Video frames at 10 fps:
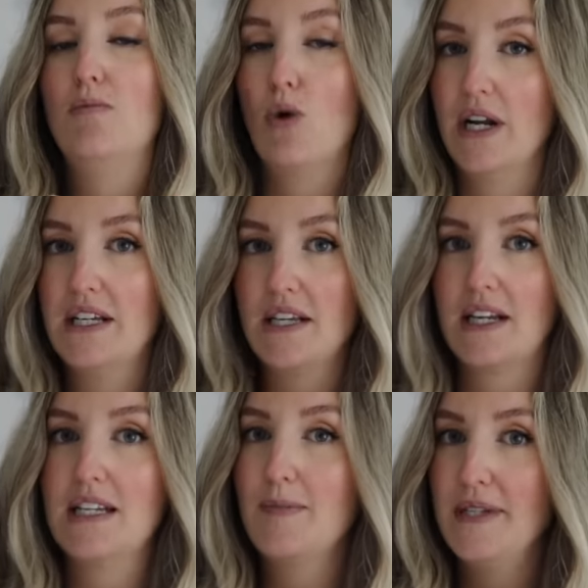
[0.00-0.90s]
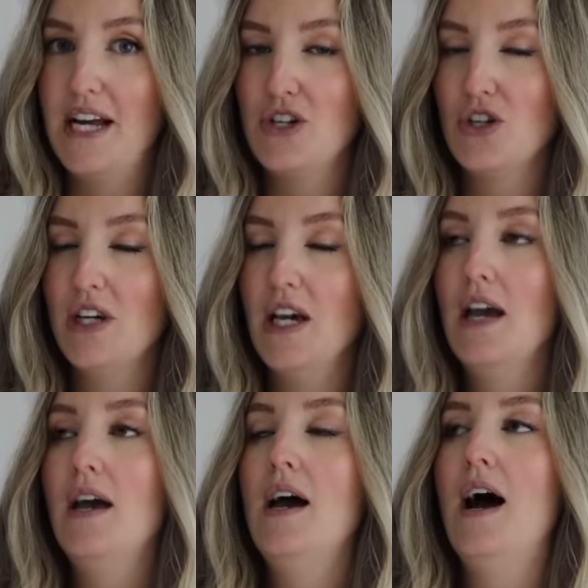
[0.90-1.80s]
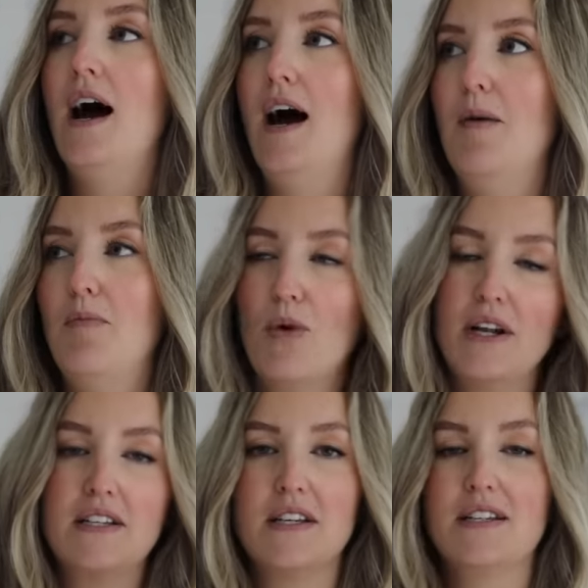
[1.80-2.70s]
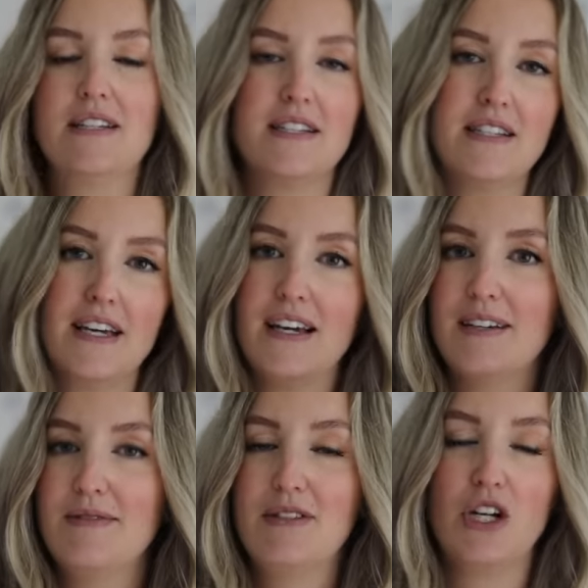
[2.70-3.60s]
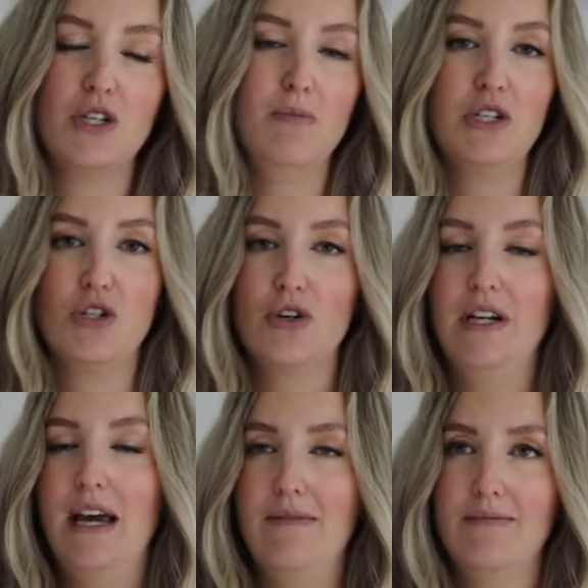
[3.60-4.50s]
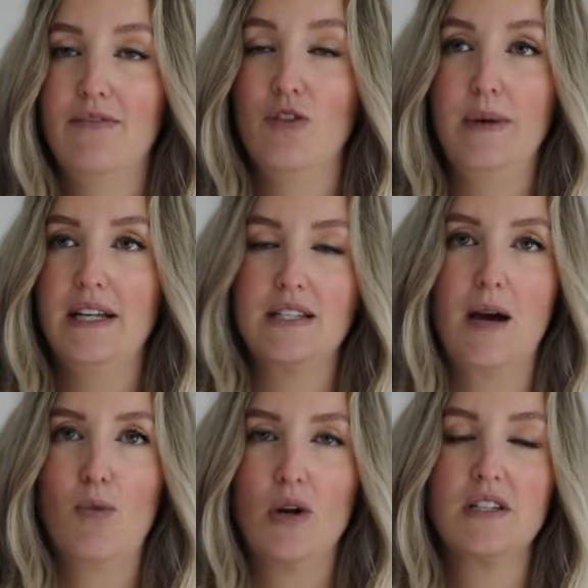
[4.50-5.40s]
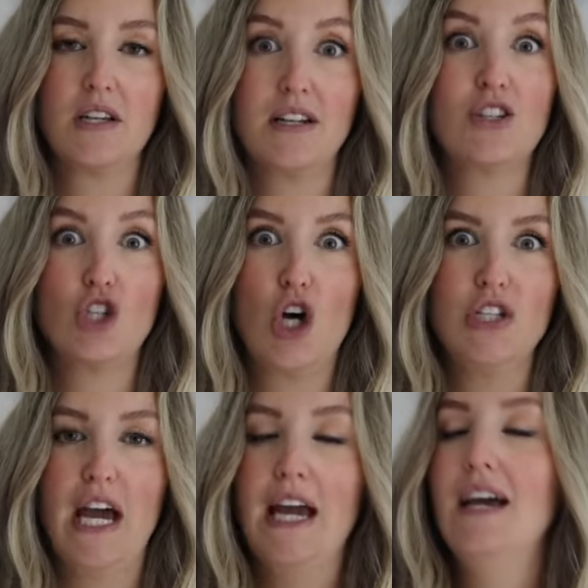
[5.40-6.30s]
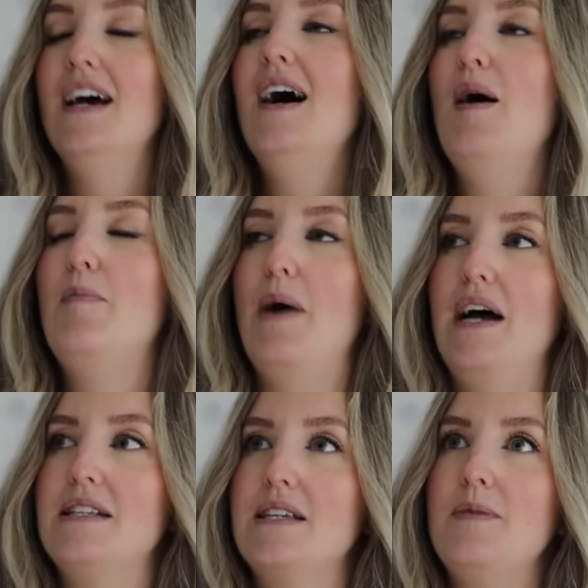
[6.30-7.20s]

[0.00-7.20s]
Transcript: morning sickness potentially. Morning sickness is like such a mystery, and for me it's not morning sickness, it's all day. But